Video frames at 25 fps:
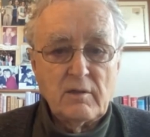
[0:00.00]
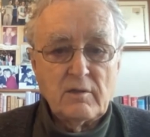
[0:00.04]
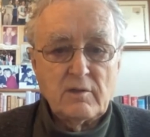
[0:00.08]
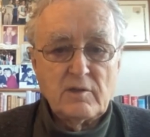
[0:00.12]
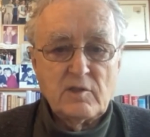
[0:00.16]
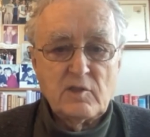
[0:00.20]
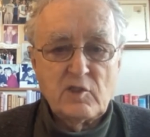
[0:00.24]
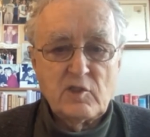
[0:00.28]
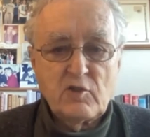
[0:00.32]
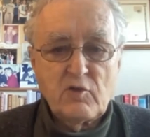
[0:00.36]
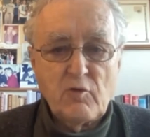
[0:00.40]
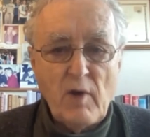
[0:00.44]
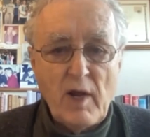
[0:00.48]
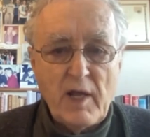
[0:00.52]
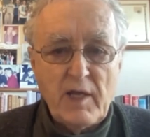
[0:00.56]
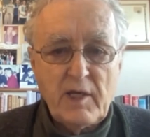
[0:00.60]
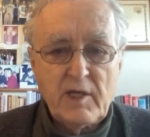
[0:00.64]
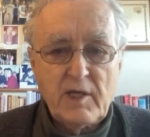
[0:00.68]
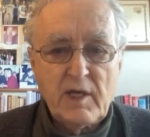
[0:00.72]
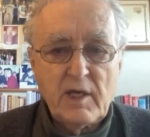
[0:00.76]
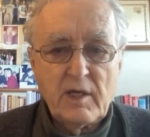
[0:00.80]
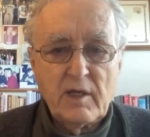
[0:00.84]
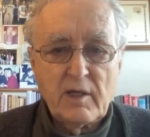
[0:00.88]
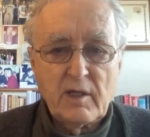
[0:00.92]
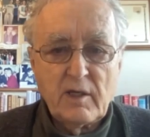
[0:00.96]

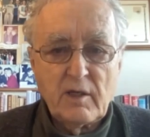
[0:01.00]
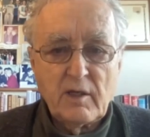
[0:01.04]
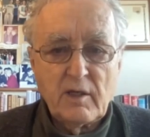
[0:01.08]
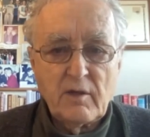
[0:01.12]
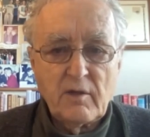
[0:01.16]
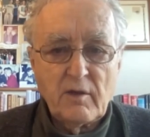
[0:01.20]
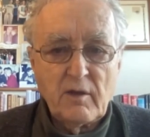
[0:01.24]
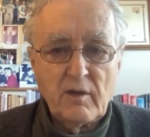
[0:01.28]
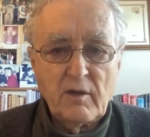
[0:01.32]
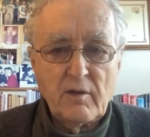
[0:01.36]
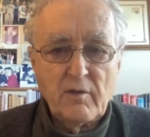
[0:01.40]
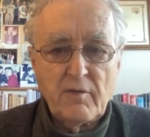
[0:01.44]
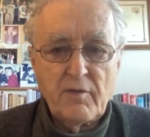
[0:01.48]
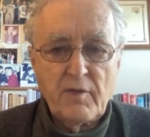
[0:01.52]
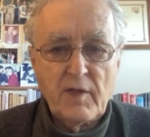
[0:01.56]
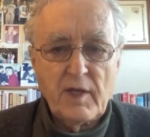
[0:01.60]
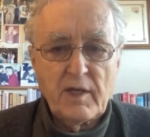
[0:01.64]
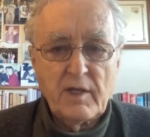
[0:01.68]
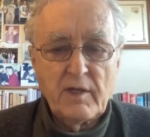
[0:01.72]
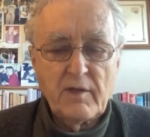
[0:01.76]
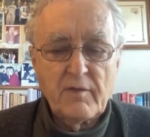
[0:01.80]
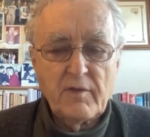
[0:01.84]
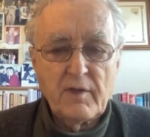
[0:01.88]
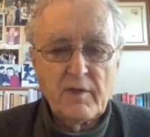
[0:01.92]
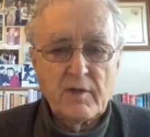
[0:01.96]
striking
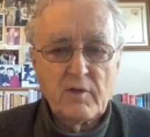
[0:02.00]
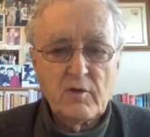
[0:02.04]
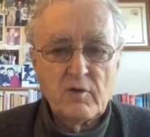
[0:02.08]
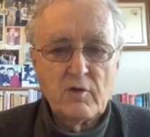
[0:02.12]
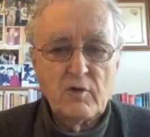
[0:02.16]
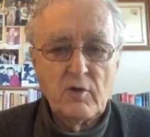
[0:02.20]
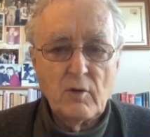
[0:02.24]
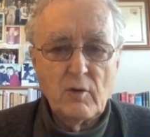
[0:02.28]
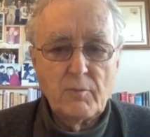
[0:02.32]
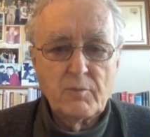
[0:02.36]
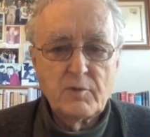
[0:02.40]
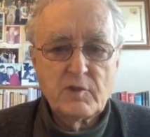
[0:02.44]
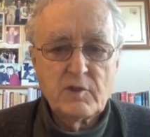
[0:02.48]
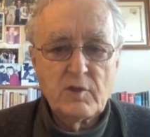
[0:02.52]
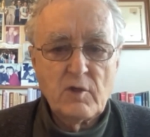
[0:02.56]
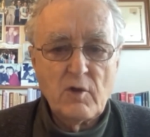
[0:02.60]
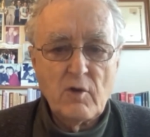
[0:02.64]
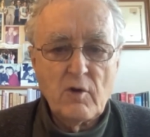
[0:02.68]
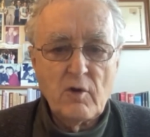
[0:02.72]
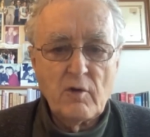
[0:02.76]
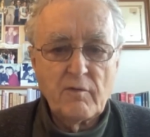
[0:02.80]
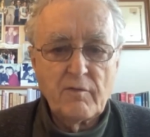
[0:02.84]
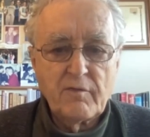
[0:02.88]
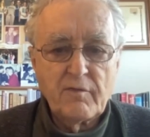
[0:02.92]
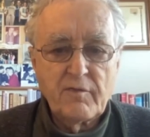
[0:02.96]
thing that you
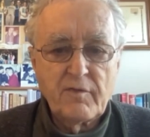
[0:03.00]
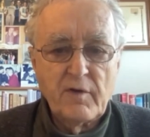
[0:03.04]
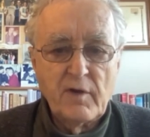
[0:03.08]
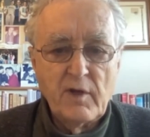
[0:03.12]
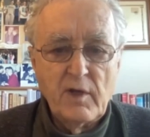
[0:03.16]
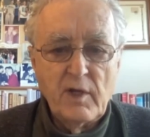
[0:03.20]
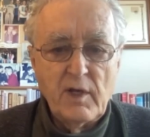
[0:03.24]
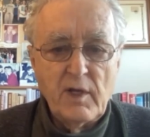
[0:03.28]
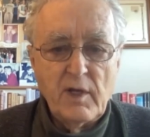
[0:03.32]
observe